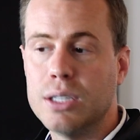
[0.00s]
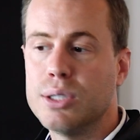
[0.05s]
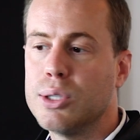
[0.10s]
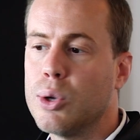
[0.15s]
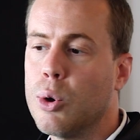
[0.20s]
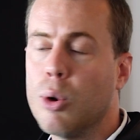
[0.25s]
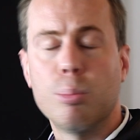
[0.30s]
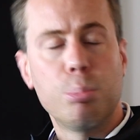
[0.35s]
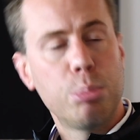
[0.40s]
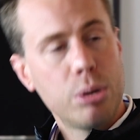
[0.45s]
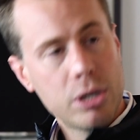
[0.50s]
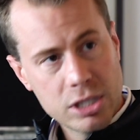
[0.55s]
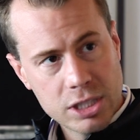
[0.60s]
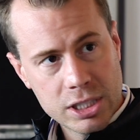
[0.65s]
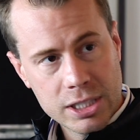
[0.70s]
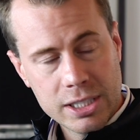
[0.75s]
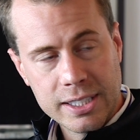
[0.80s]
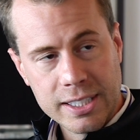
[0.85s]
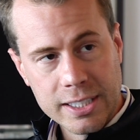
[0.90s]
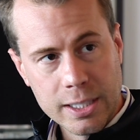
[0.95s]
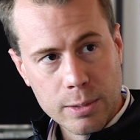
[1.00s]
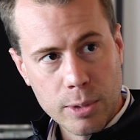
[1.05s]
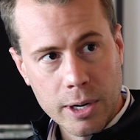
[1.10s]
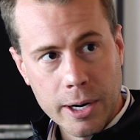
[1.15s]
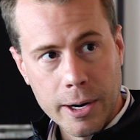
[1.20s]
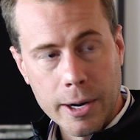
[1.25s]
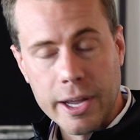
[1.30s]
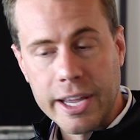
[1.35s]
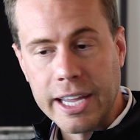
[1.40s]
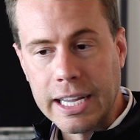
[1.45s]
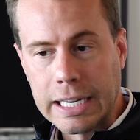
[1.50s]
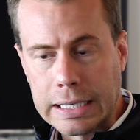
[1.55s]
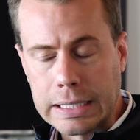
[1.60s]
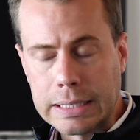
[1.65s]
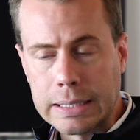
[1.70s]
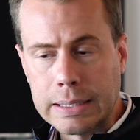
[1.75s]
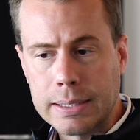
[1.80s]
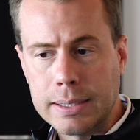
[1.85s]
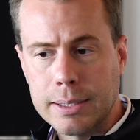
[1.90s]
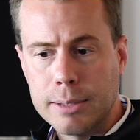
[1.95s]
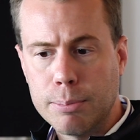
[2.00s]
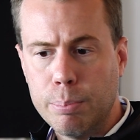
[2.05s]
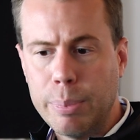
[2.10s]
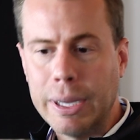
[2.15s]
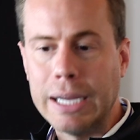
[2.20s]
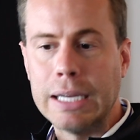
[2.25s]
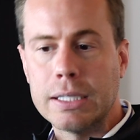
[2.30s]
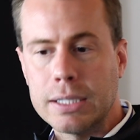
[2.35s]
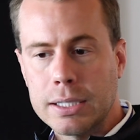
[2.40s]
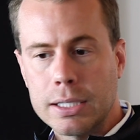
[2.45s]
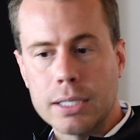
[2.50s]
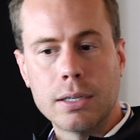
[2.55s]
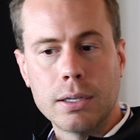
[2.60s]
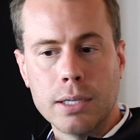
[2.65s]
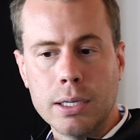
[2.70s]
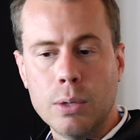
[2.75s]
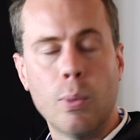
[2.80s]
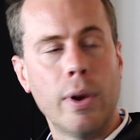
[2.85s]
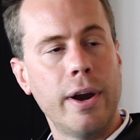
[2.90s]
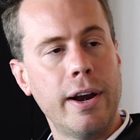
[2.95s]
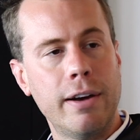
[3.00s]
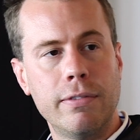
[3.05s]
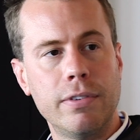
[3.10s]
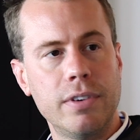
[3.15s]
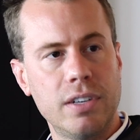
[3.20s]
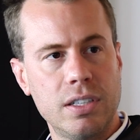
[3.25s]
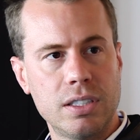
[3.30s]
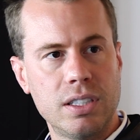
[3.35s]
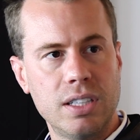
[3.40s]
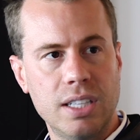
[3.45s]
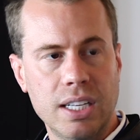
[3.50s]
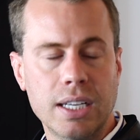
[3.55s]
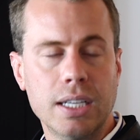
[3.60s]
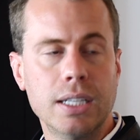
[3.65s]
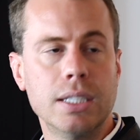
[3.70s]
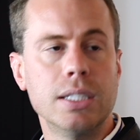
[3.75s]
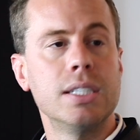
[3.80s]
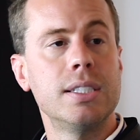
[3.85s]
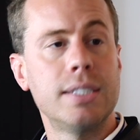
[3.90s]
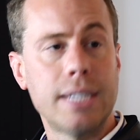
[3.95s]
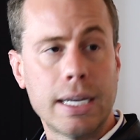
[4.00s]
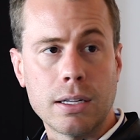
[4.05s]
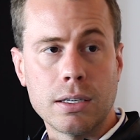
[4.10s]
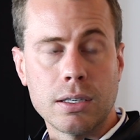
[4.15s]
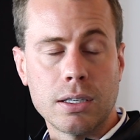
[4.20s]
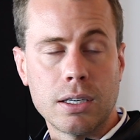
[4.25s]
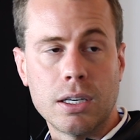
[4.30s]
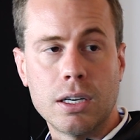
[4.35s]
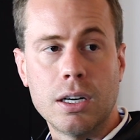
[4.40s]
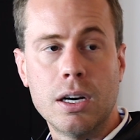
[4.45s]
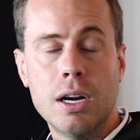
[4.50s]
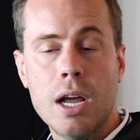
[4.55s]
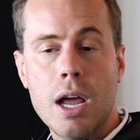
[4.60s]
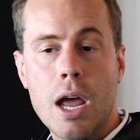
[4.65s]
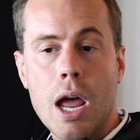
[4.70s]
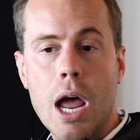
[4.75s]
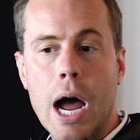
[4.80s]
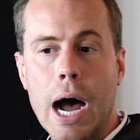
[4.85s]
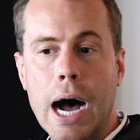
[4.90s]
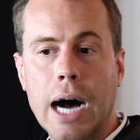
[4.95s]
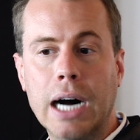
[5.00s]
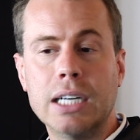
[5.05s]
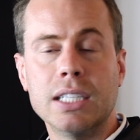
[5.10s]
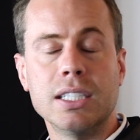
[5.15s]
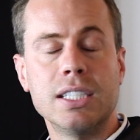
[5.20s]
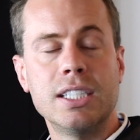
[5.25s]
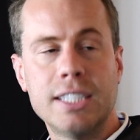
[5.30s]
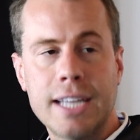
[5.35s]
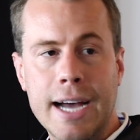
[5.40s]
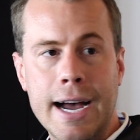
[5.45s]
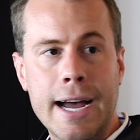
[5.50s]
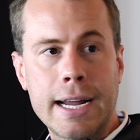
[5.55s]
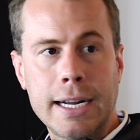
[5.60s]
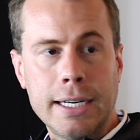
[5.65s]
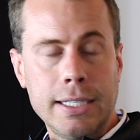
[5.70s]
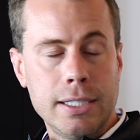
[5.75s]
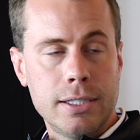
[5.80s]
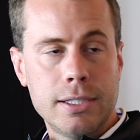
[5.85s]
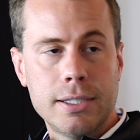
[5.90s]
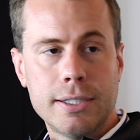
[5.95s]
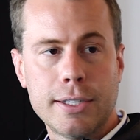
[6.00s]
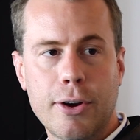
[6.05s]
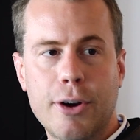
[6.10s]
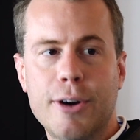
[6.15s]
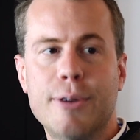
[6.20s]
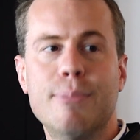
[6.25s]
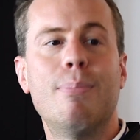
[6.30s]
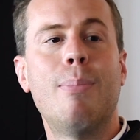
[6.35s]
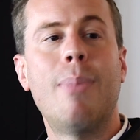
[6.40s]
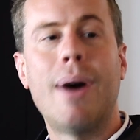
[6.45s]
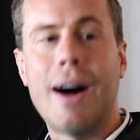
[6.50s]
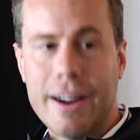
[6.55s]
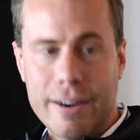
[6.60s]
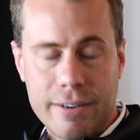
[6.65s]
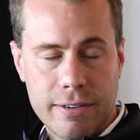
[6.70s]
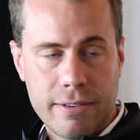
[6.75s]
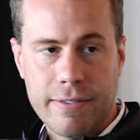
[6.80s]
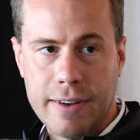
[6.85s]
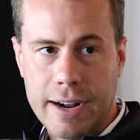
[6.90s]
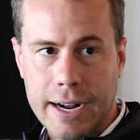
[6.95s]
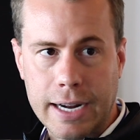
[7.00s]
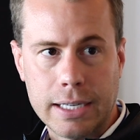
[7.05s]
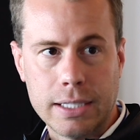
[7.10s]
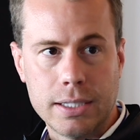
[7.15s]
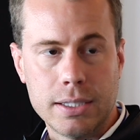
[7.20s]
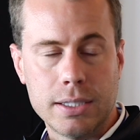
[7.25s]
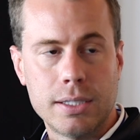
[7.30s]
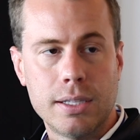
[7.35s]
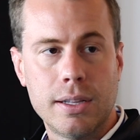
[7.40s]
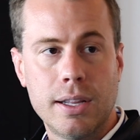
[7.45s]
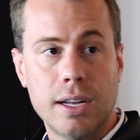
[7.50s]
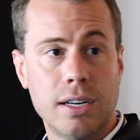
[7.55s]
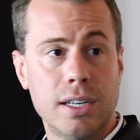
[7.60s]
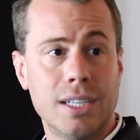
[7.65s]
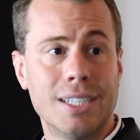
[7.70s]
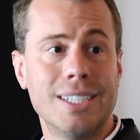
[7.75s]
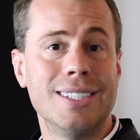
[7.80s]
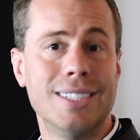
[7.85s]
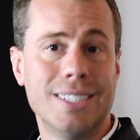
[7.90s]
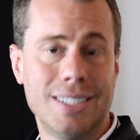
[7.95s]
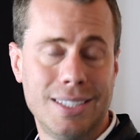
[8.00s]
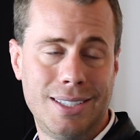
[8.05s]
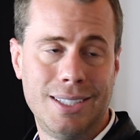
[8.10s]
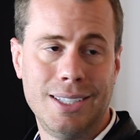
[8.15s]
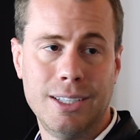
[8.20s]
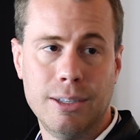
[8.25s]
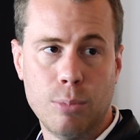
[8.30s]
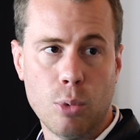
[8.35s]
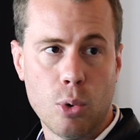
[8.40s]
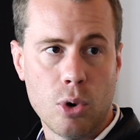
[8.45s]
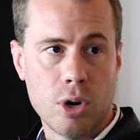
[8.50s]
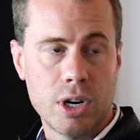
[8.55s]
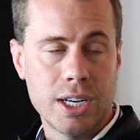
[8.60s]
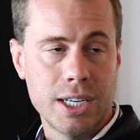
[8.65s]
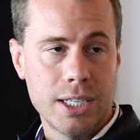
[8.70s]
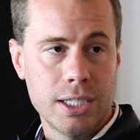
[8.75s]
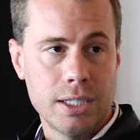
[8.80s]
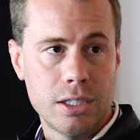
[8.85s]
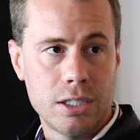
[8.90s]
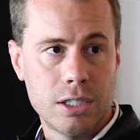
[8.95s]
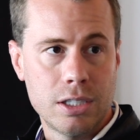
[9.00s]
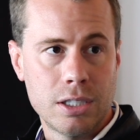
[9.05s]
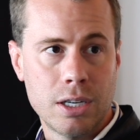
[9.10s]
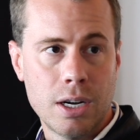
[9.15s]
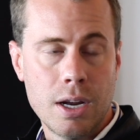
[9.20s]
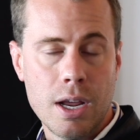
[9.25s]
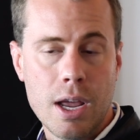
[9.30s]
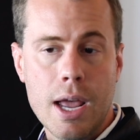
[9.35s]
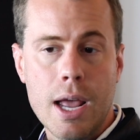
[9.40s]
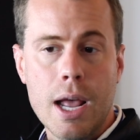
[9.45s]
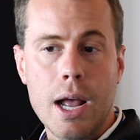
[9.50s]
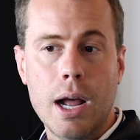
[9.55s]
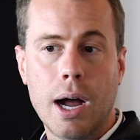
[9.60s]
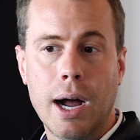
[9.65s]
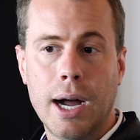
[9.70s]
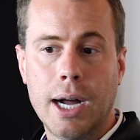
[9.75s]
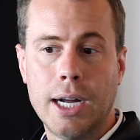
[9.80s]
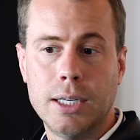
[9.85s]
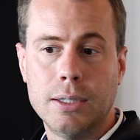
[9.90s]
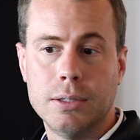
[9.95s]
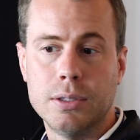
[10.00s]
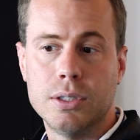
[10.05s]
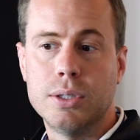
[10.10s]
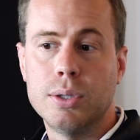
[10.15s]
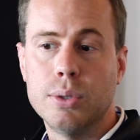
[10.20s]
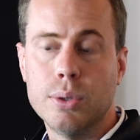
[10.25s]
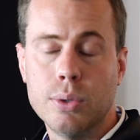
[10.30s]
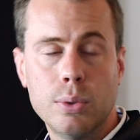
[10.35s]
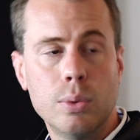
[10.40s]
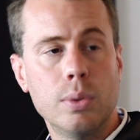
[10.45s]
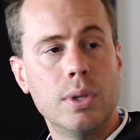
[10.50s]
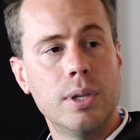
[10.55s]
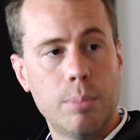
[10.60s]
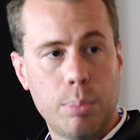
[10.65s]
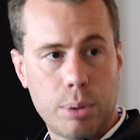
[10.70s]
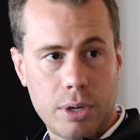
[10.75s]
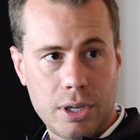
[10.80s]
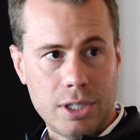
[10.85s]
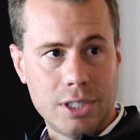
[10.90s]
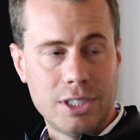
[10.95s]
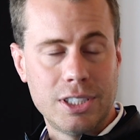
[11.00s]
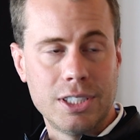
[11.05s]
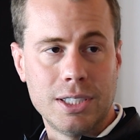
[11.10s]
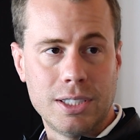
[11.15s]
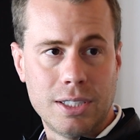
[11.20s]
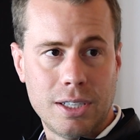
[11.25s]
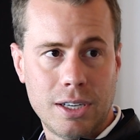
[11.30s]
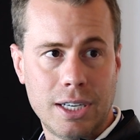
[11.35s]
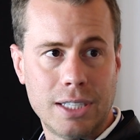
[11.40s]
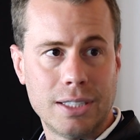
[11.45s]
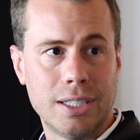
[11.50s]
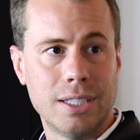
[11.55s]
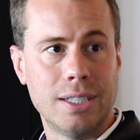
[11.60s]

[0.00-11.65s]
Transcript: So a purchase SEMA is basically whenever the seller assigns or modifies their existing mortgage to the purchaser at the